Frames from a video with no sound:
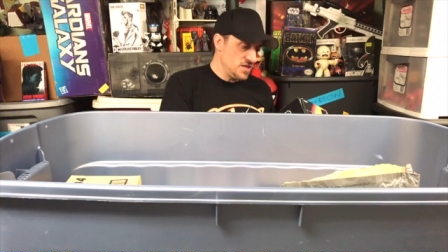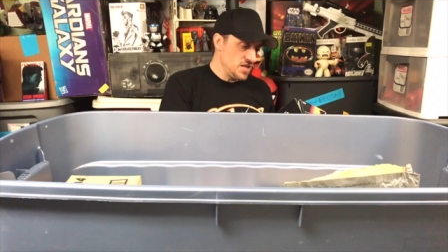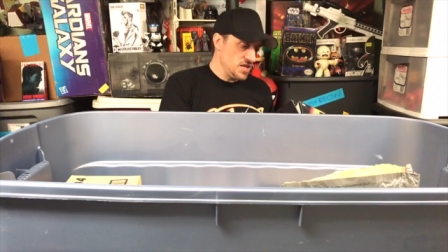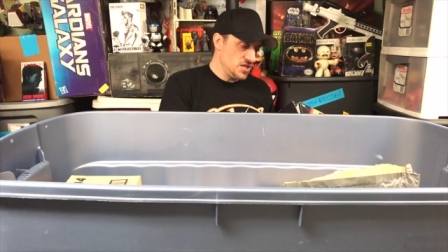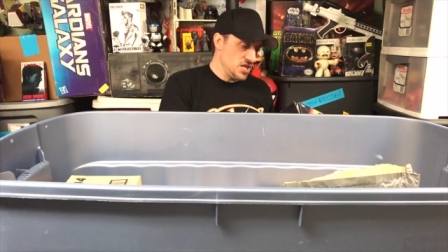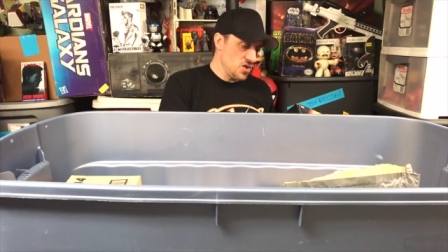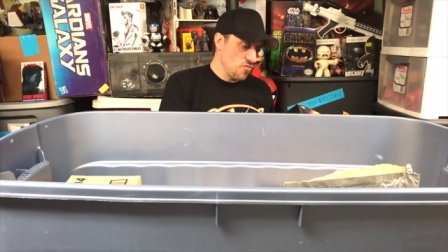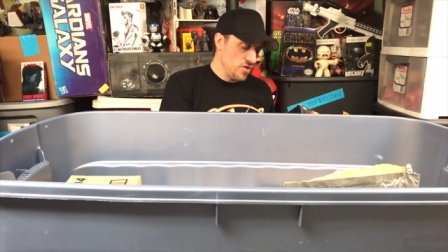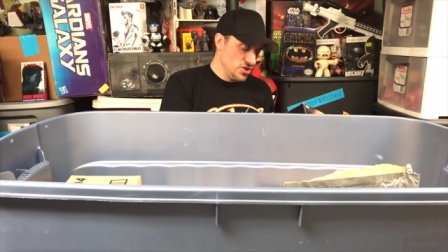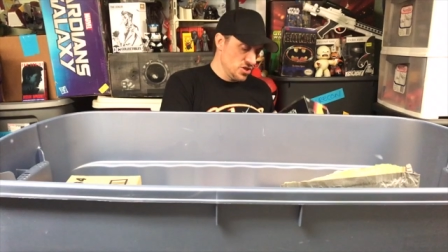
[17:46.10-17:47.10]
is the
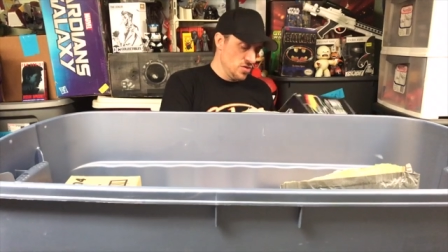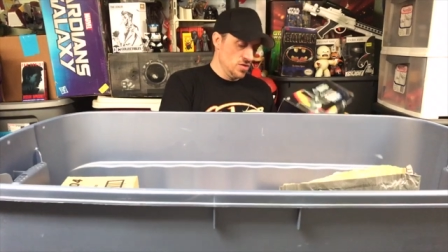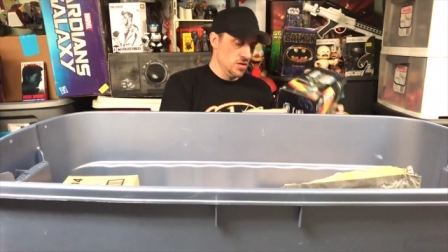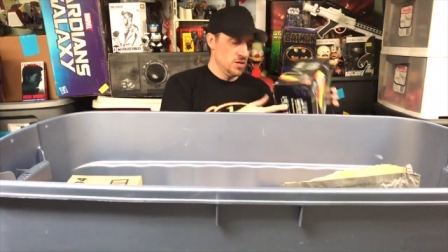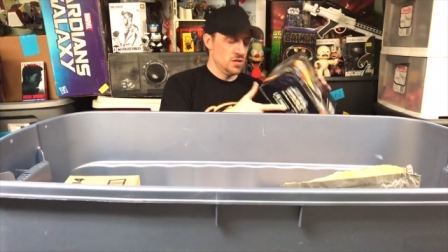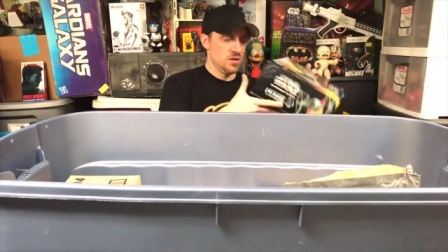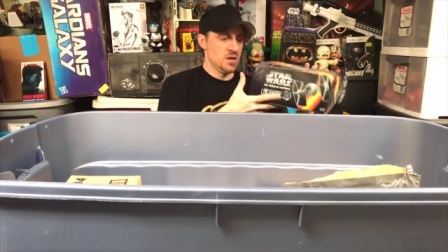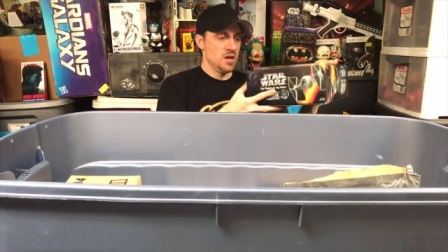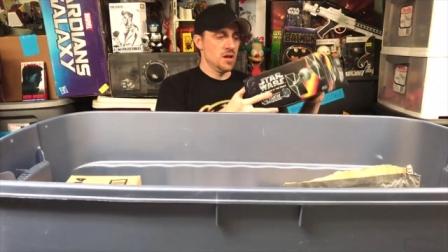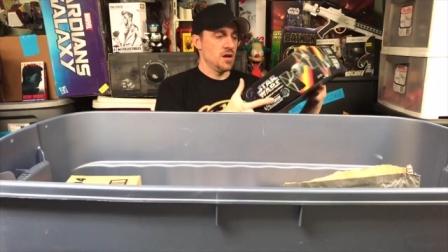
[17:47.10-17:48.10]
original...
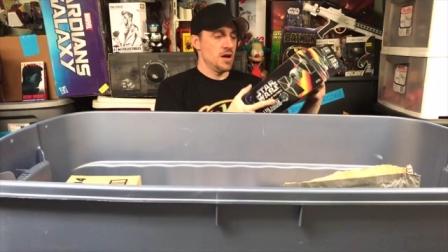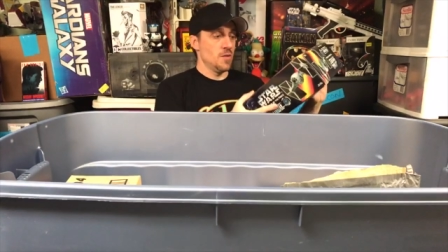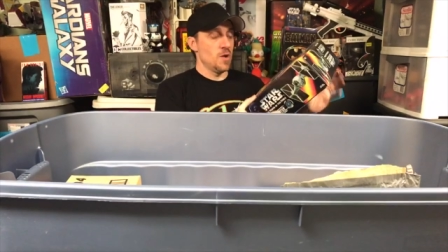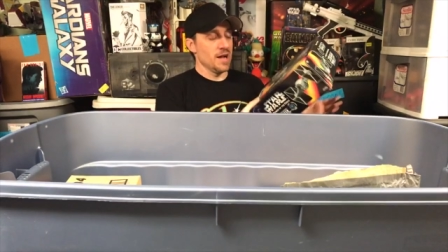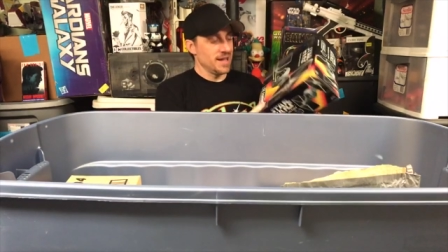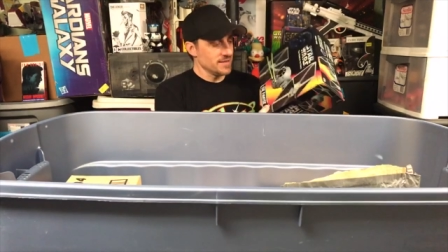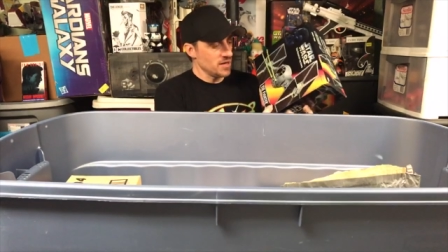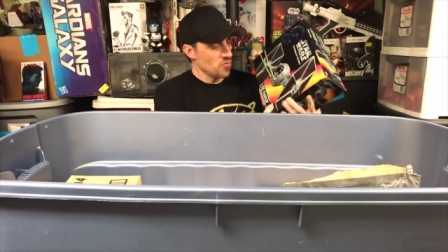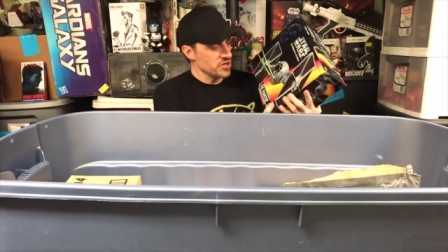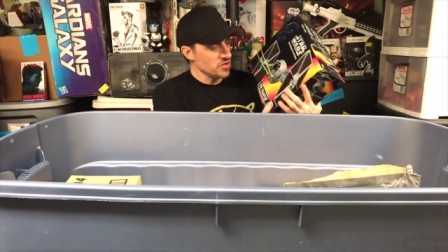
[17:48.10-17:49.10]
well, I can't say
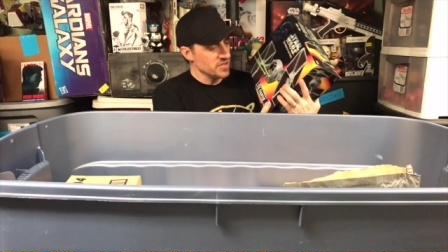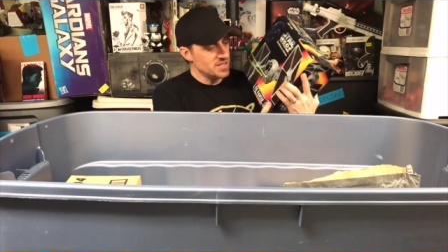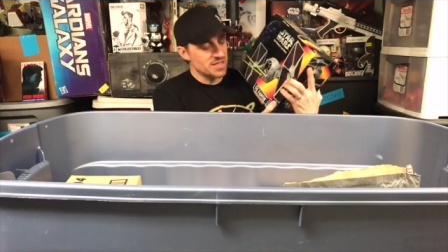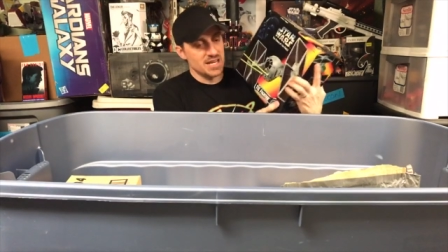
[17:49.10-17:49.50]
original. This is the